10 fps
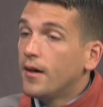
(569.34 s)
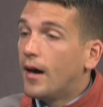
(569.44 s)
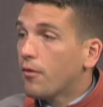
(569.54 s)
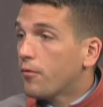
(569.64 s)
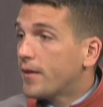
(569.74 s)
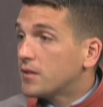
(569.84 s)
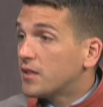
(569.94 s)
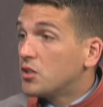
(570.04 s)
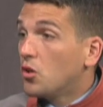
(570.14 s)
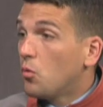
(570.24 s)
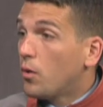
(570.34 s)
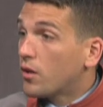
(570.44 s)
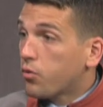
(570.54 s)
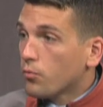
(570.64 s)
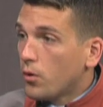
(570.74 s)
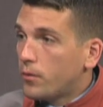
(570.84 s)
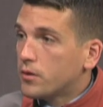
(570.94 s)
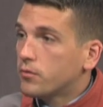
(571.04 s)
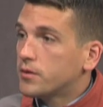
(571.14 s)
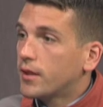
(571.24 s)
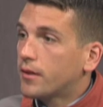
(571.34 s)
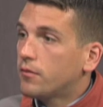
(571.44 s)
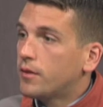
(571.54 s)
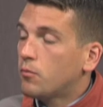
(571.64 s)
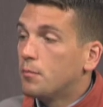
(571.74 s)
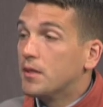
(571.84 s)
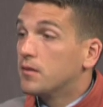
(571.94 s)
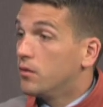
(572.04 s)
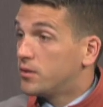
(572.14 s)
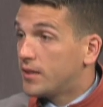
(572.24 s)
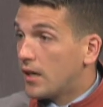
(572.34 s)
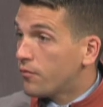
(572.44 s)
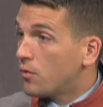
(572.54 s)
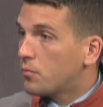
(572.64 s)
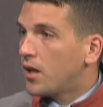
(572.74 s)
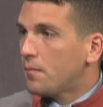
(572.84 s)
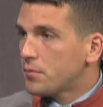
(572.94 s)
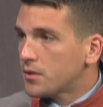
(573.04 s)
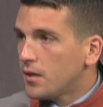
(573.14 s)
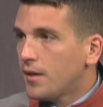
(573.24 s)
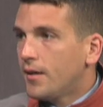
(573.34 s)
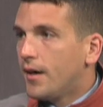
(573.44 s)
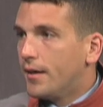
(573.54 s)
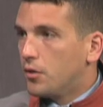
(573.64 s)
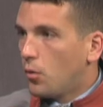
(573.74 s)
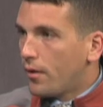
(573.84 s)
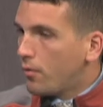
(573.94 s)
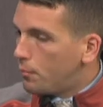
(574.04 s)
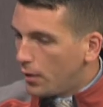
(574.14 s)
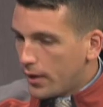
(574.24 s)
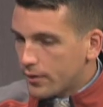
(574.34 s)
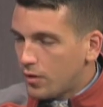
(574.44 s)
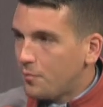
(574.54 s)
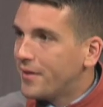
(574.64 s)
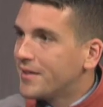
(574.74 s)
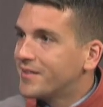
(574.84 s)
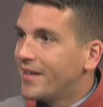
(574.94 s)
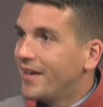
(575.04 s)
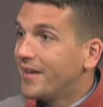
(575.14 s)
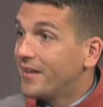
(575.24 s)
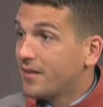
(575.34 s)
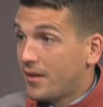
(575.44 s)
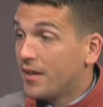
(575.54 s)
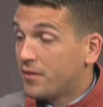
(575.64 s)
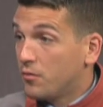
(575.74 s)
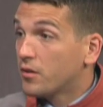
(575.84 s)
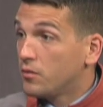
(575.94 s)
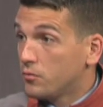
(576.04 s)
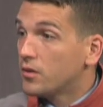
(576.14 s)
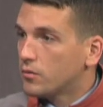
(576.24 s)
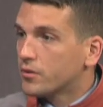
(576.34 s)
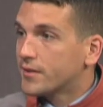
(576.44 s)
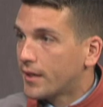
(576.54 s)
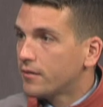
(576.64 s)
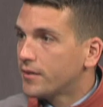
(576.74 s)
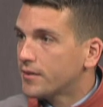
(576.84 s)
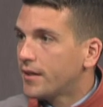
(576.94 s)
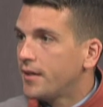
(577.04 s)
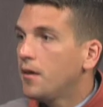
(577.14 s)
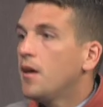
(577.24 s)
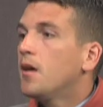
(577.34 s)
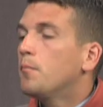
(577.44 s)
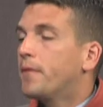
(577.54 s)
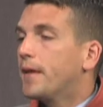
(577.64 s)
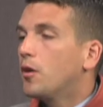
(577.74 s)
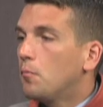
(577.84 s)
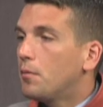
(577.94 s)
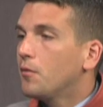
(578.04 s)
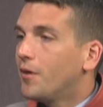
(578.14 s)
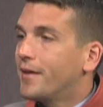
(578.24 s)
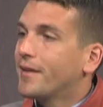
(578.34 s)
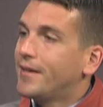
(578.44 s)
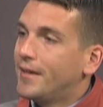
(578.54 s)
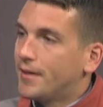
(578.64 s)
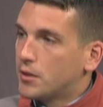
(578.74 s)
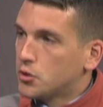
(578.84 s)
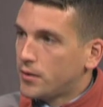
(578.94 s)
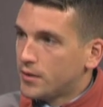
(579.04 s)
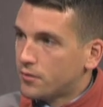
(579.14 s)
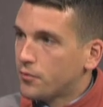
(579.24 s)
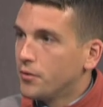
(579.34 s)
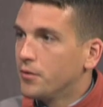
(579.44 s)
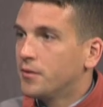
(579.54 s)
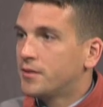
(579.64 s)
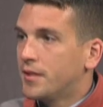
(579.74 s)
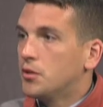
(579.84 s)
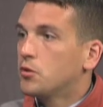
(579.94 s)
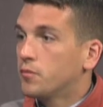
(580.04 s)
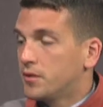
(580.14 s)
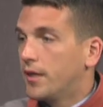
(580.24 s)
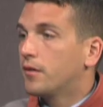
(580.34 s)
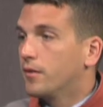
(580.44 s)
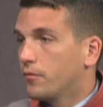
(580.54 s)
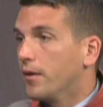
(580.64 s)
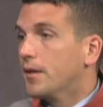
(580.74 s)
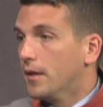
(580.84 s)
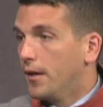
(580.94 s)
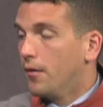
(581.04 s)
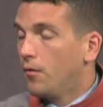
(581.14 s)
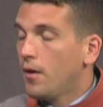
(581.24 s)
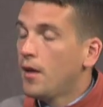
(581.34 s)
Other things that you don't want to throw in your recycling would be the styrofoam cups. I know on the bottom they say have the little recycling sign, but they don't belong in our transfer station recycling right now.